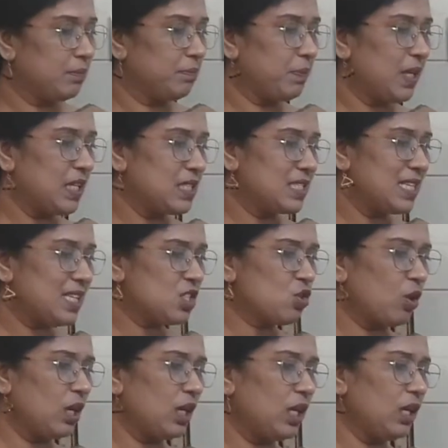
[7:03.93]
Please just
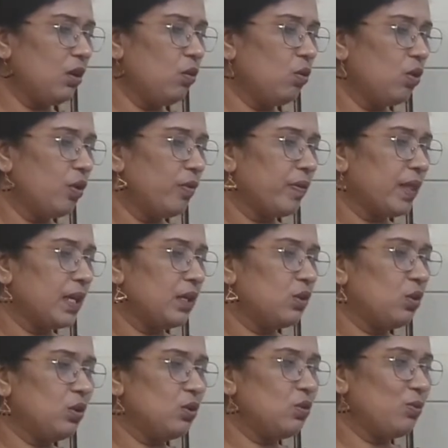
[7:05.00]
only
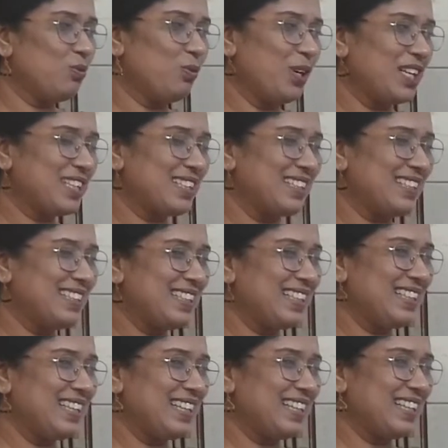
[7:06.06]
don't work
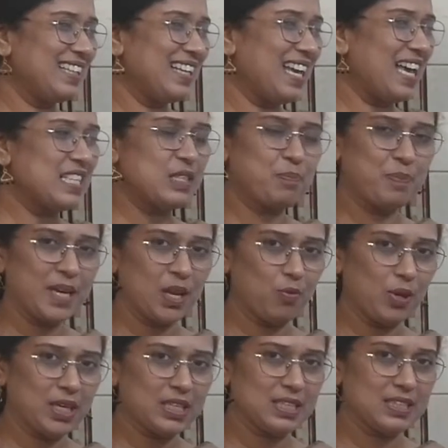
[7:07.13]
as a pair
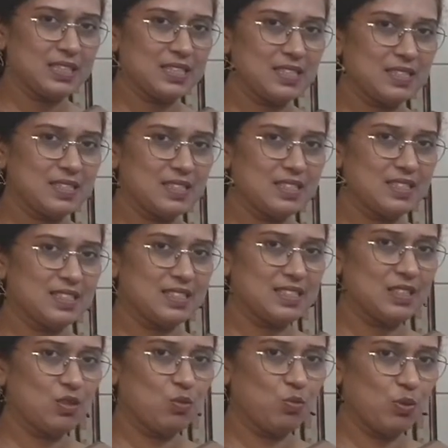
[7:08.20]

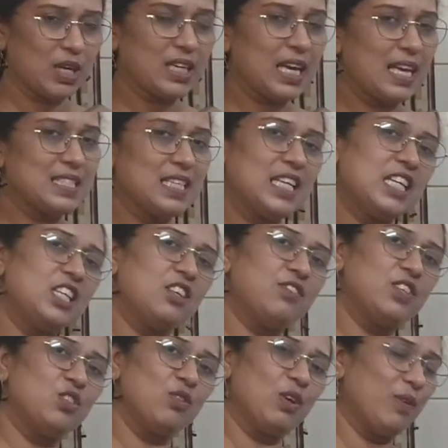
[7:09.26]
work as an
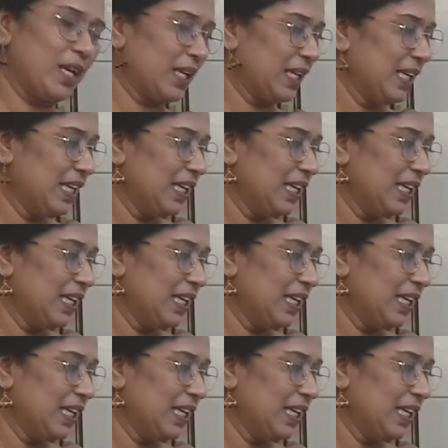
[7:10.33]
individual work.